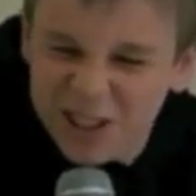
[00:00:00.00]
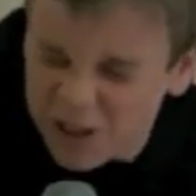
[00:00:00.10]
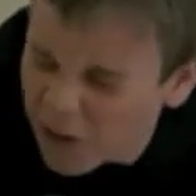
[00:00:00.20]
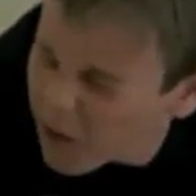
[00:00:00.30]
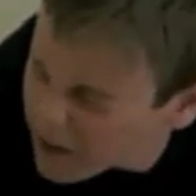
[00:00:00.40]

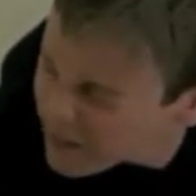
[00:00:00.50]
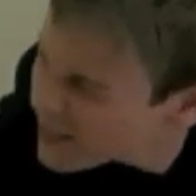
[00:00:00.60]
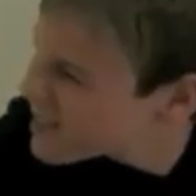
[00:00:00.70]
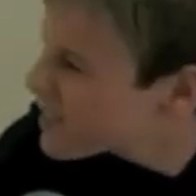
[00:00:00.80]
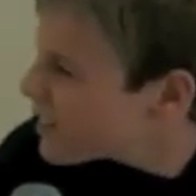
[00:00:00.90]

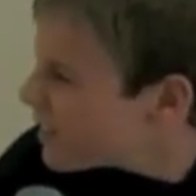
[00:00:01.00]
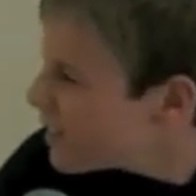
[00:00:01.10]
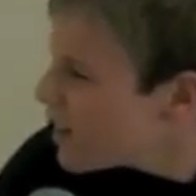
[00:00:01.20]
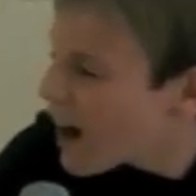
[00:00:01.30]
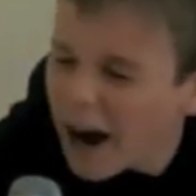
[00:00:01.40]
Chocolates?
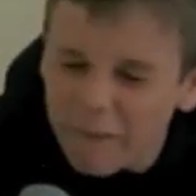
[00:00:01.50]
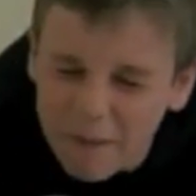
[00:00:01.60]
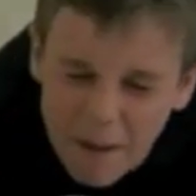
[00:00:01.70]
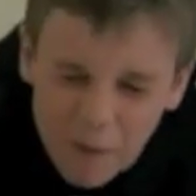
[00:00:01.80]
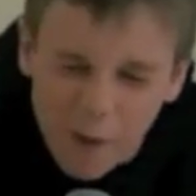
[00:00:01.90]

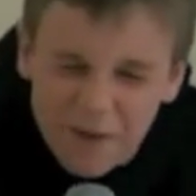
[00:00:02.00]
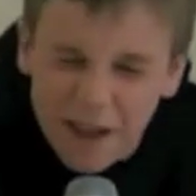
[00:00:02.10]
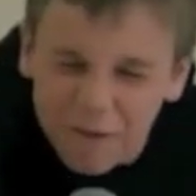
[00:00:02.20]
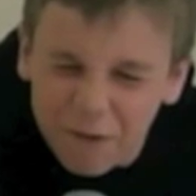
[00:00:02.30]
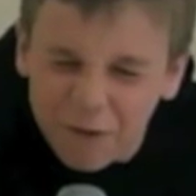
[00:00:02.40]
I remember
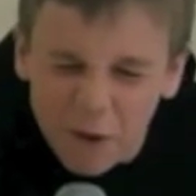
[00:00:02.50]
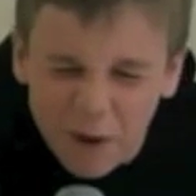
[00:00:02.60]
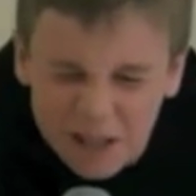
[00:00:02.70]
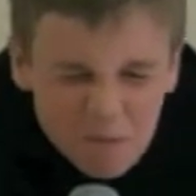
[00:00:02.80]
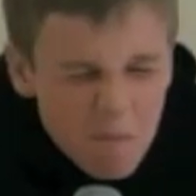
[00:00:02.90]
when they
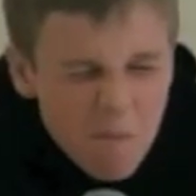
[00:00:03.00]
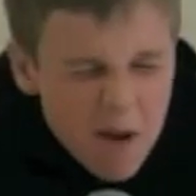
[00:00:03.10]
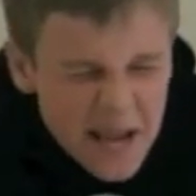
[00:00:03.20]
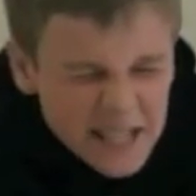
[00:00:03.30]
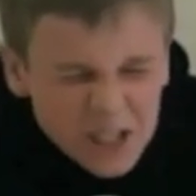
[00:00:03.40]
first
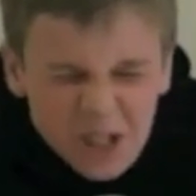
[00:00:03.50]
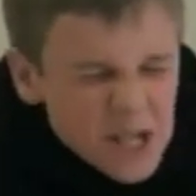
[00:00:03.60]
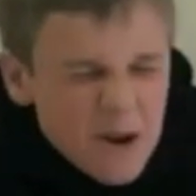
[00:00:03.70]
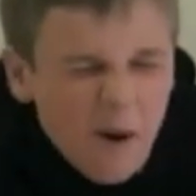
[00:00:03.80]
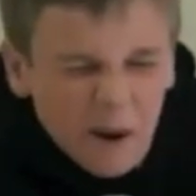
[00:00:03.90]
made
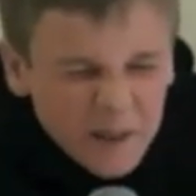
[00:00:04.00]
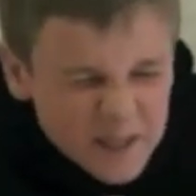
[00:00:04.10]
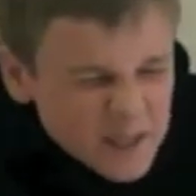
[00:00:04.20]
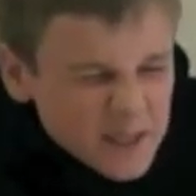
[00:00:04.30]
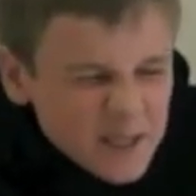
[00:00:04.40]

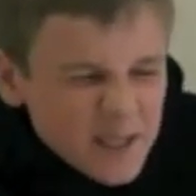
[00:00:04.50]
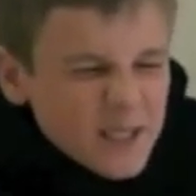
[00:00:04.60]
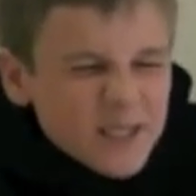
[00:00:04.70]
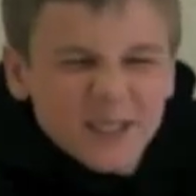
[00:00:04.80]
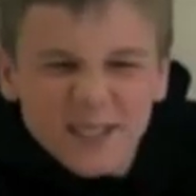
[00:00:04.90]
chocolates.
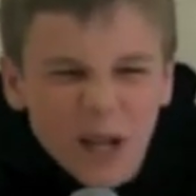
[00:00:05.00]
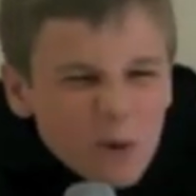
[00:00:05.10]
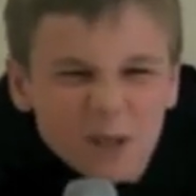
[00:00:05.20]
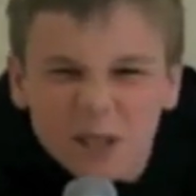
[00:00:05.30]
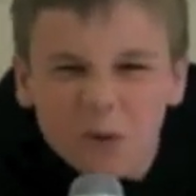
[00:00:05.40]

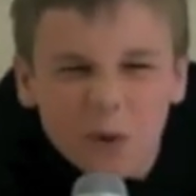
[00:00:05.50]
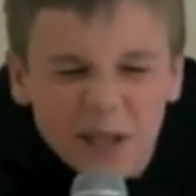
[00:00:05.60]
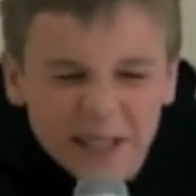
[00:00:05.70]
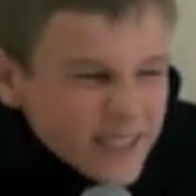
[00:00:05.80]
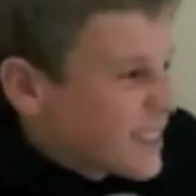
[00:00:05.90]
So
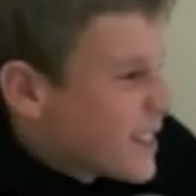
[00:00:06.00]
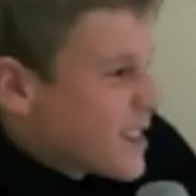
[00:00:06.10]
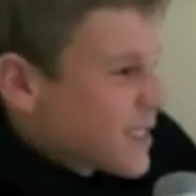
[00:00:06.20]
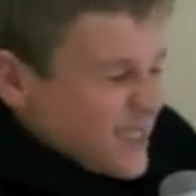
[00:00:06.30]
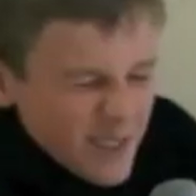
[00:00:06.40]
sweet,
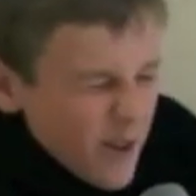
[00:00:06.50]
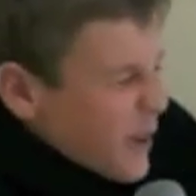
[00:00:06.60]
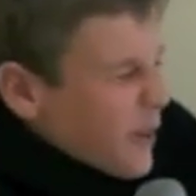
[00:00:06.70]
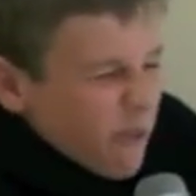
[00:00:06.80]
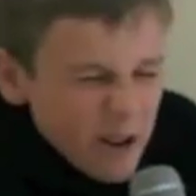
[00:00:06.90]

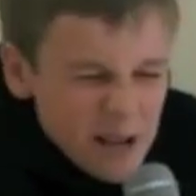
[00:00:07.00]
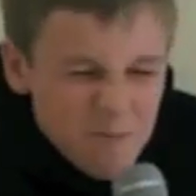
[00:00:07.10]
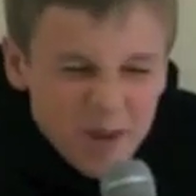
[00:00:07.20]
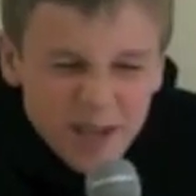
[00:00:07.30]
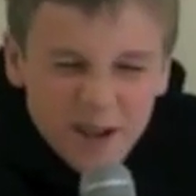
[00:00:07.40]
so
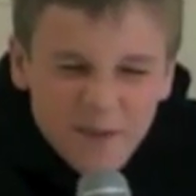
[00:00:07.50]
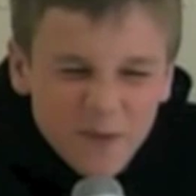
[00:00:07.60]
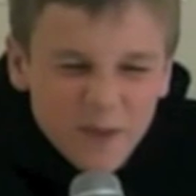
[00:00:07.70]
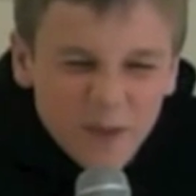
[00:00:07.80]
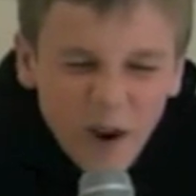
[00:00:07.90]
creamy.
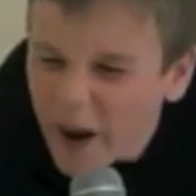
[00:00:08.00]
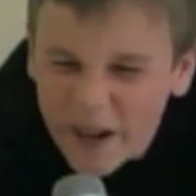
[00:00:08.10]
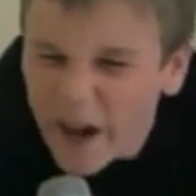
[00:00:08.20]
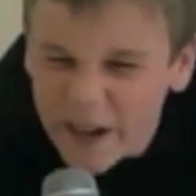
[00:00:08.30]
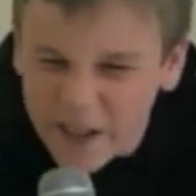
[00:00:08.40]

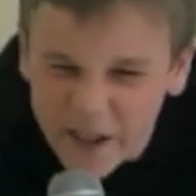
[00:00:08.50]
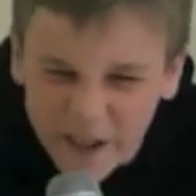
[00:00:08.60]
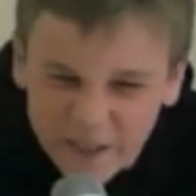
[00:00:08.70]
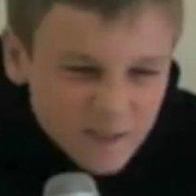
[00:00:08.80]
I hated it.